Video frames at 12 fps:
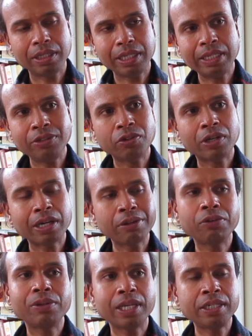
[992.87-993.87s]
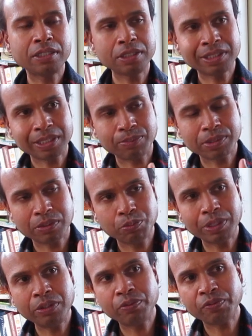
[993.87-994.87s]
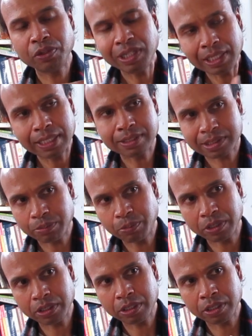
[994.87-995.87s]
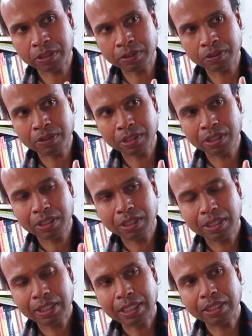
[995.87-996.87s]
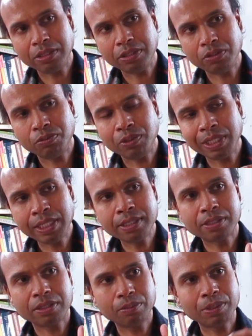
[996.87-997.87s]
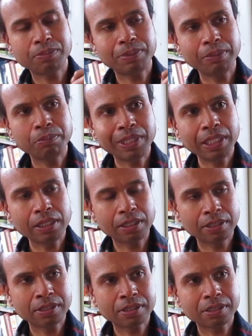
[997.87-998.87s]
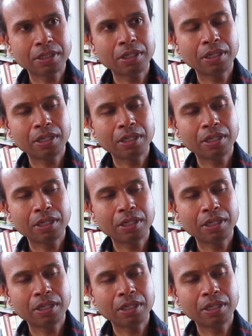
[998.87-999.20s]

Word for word: in your other relationships, and when you fully let someone go and you release them as being meaningless,